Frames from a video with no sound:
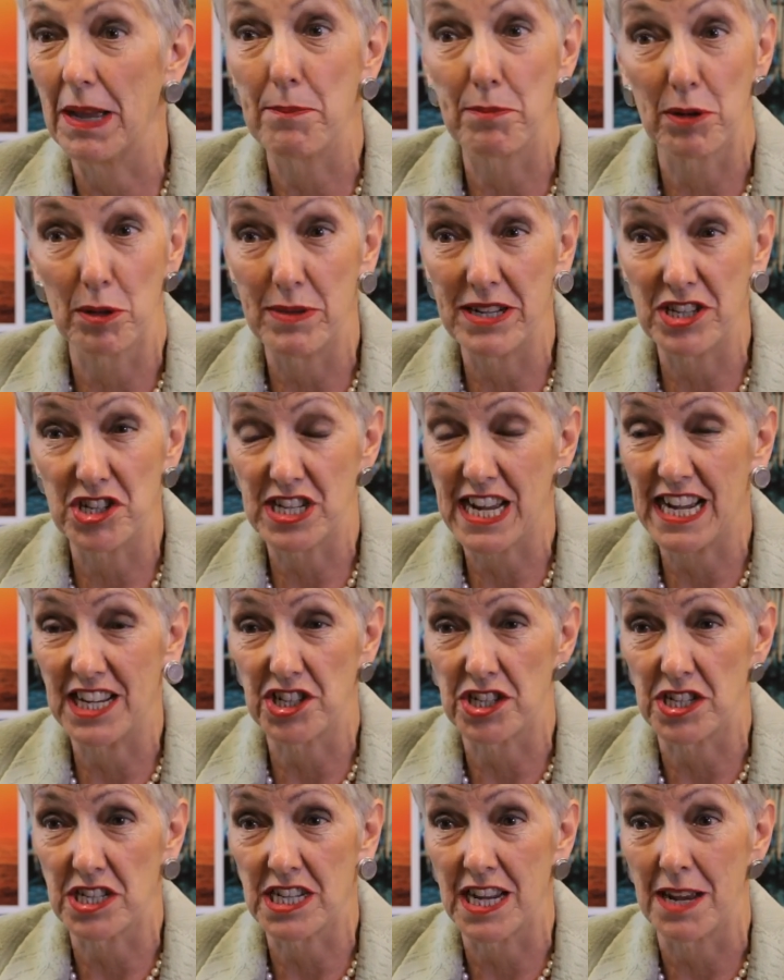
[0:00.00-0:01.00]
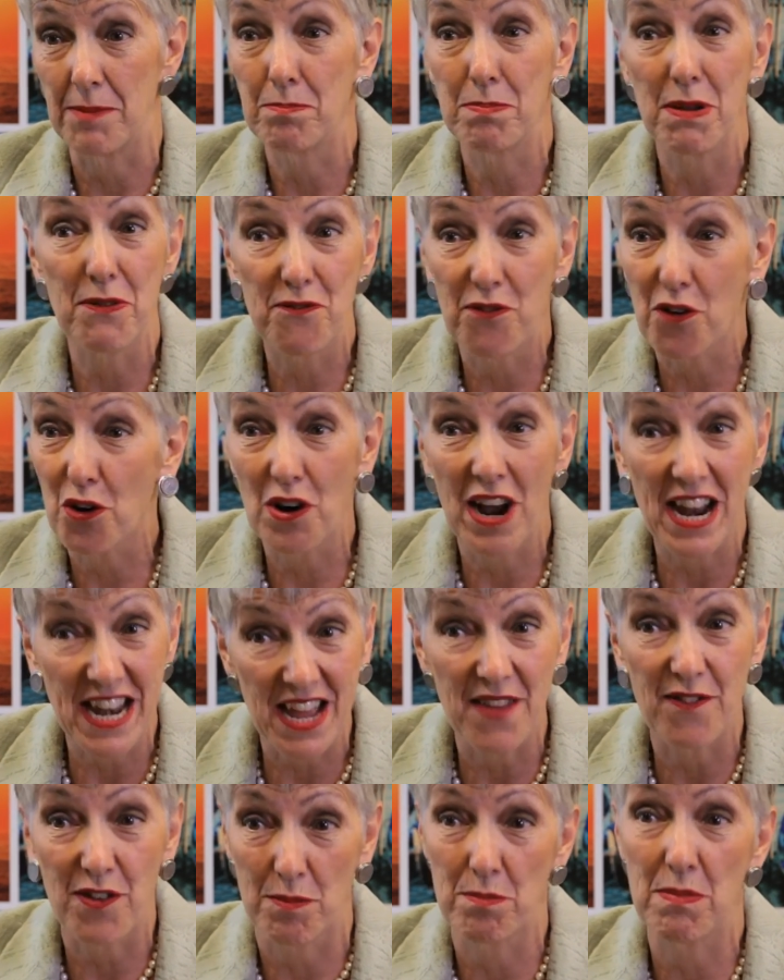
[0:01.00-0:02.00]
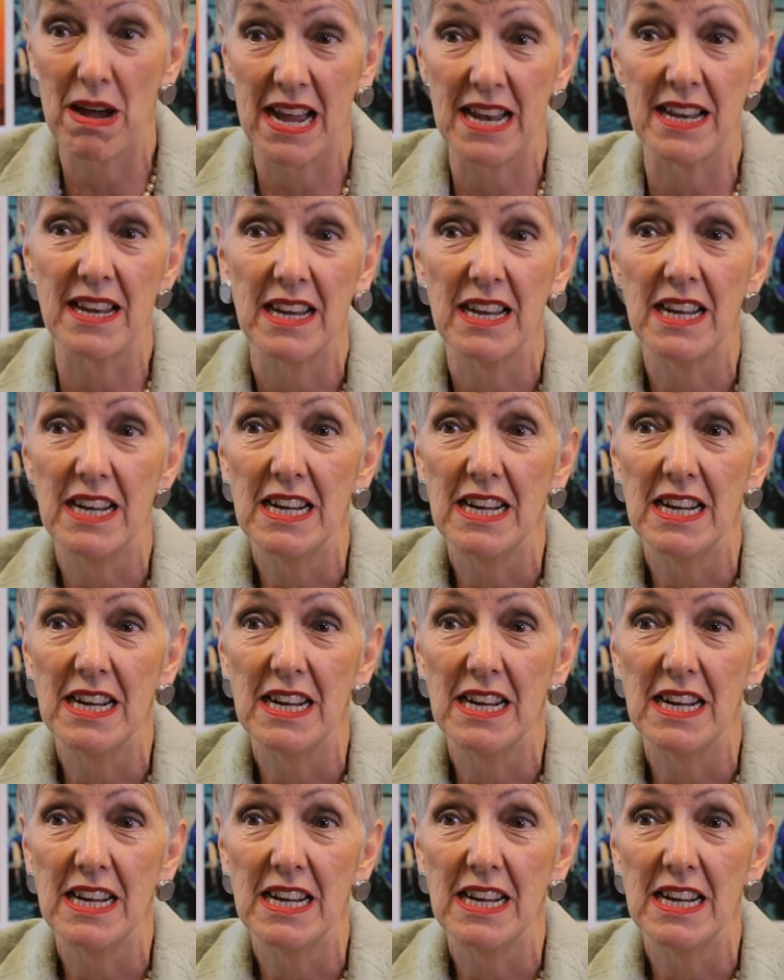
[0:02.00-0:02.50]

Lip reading: implementation team before I'd even made